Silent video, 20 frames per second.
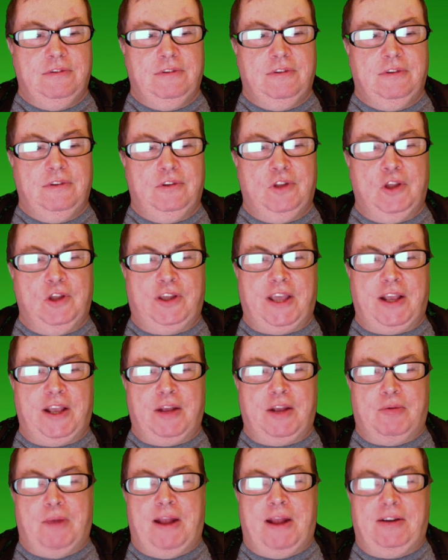
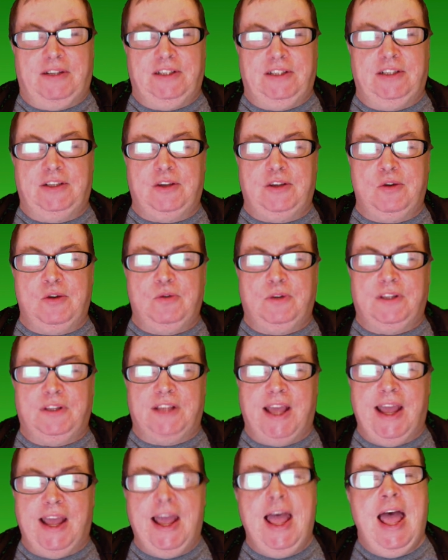looking around in the corner
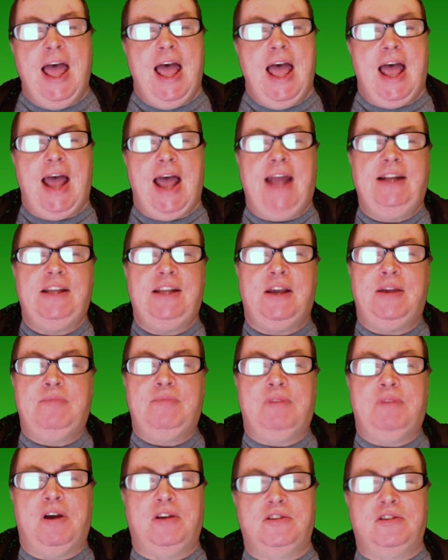there, and
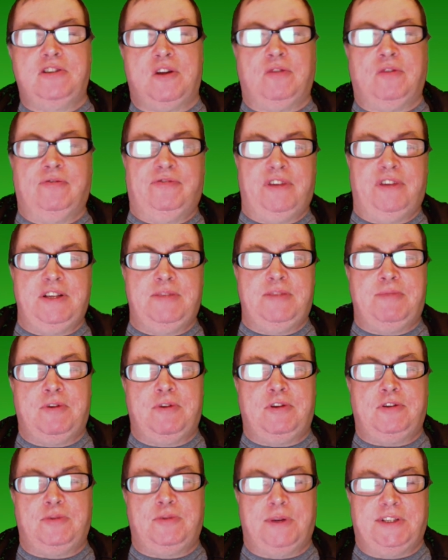going past on
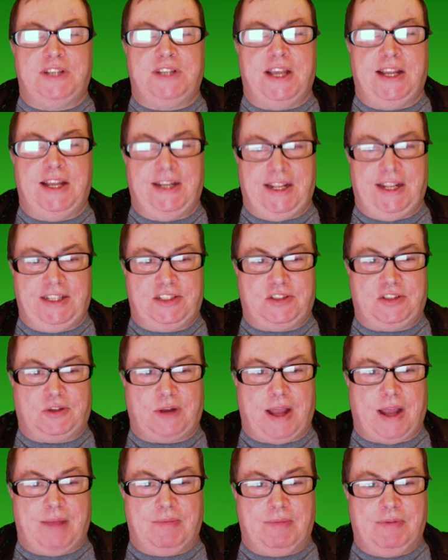Facebook, Twitter, and
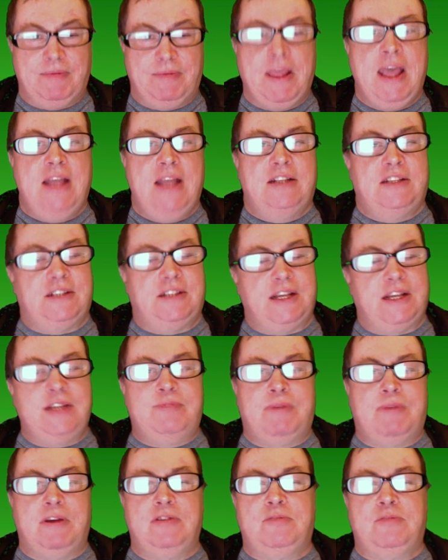Instagram.
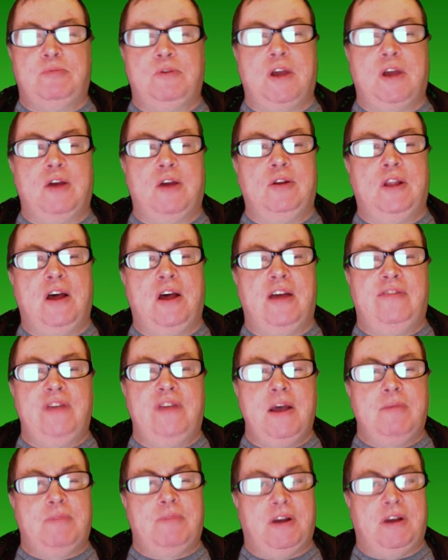Today's post will go live
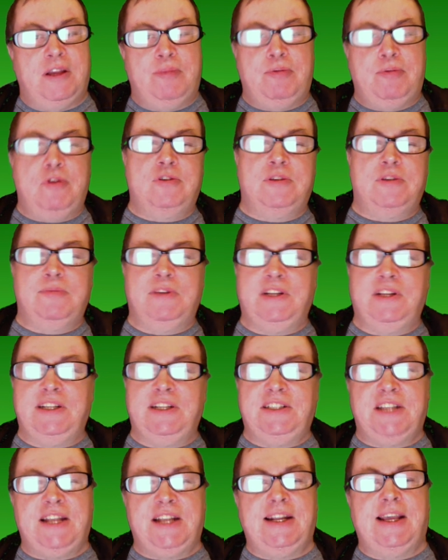by
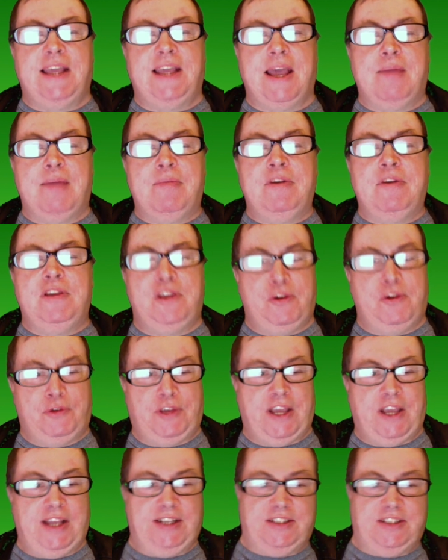approximately 10 a.m.
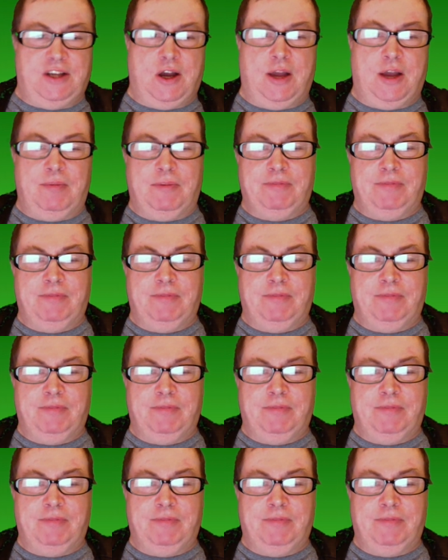UK time.